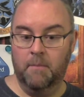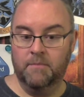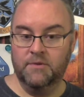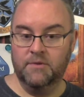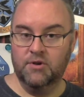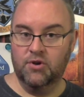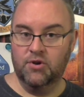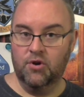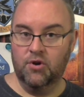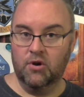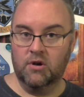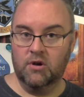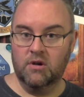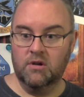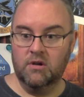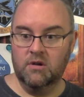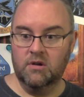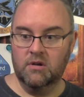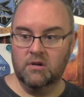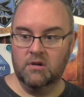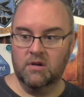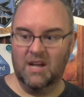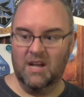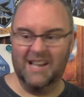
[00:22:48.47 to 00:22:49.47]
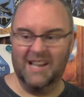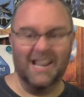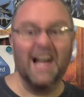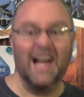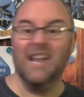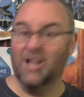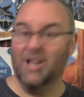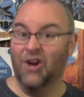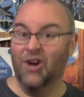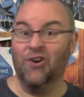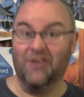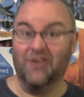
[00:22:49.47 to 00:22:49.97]
took a
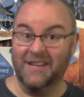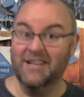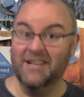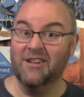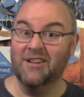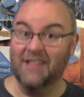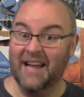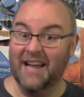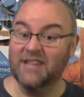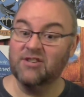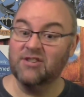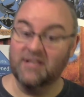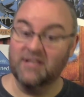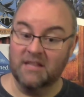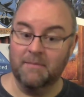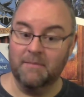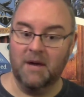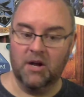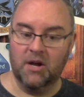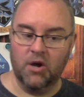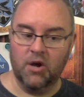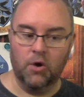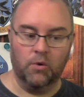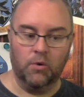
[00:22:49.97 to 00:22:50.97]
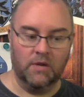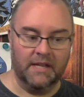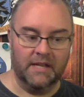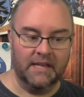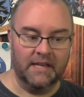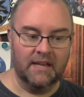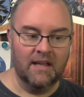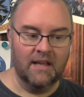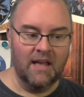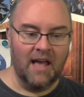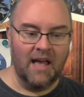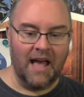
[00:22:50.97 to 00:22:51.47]
lot longer to heal actually than my
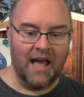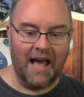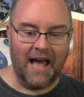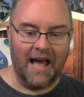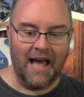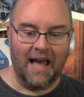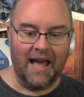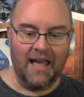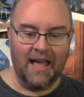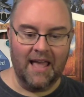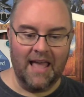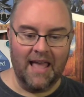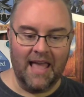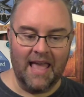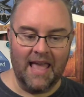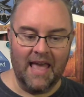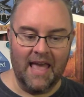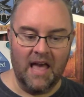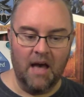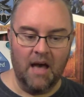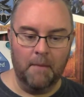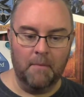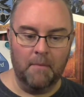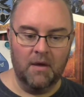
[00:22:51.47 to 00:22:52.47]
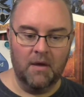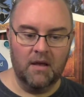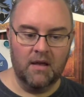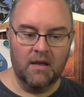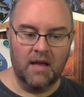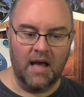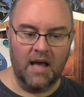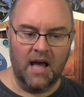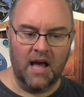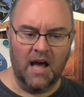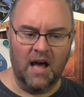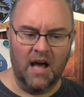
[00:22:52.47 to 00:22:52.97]
colon. I am
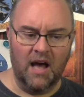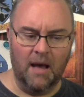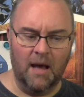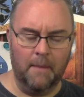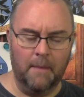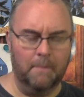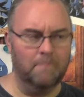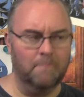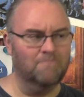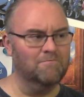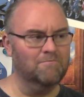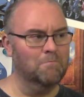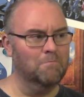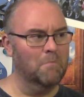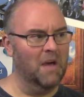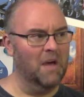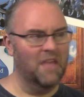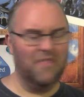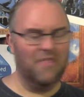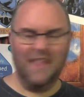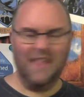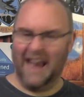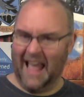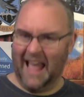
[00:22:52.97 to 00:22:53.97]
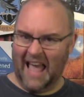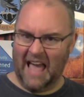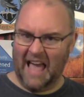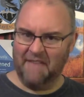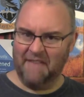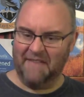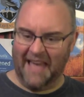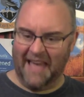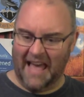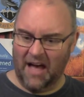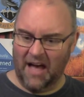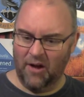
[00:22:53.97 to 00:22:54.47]
a month and a
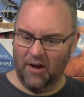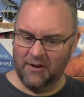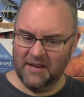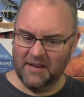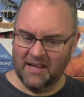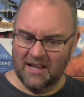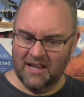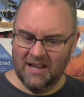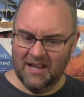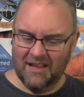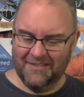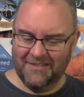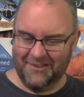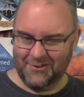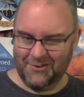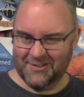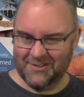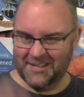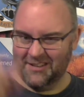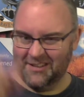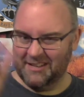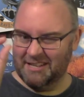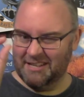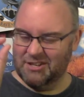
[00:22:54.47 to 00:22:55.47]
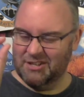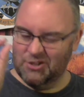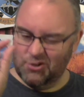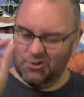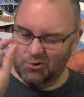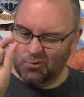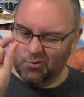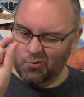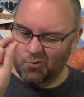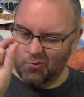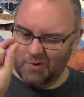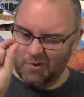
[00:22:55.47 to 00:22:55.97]
half out. There's still a
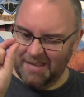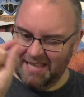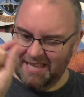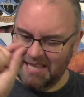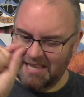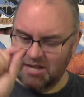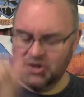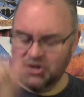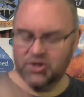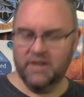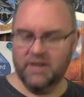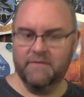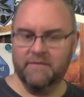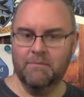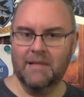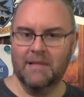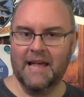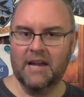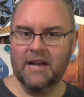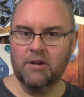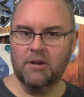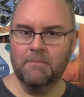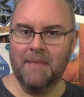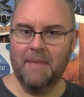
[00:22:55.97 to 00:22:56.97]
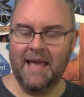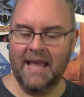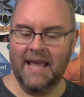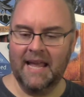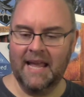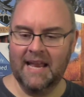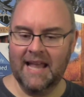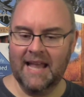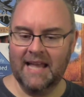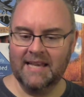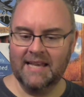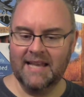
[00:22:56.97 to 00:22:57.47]
twinge of bladder
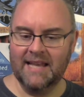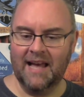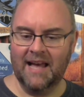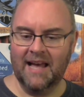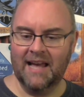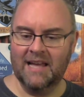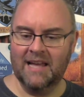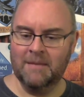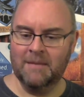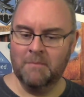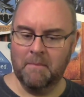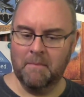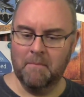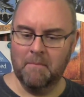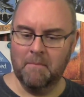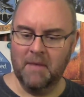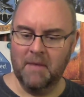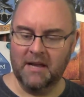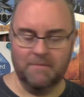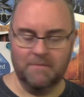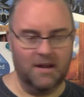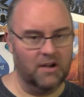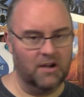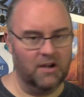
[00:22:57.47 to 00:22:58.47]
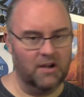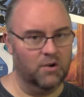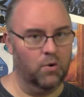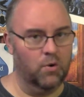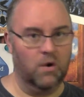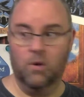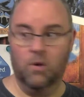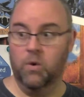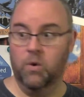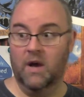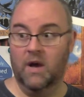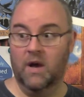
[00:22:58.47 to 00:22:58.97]
pain at time, but compared to
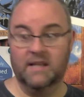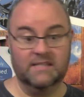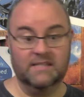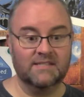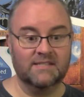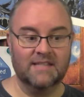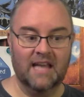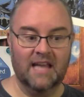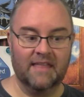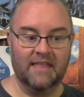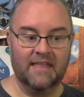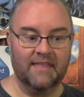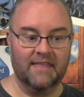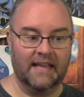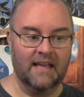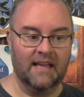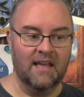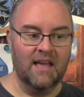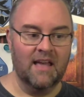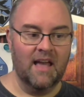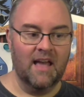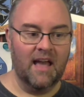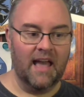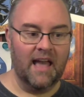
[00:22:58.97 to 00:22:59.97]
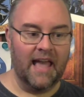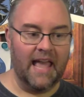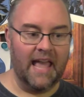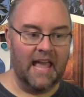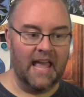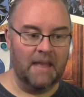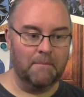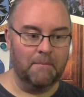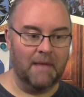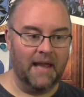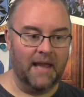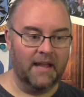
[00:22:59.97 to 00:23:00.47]
where I was, it's nothing.
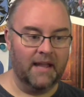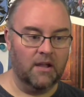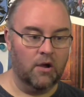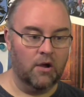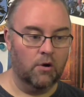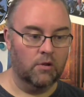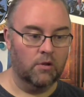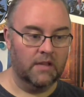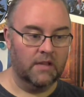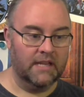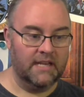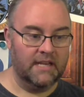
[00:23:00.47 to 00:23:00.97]
And my colon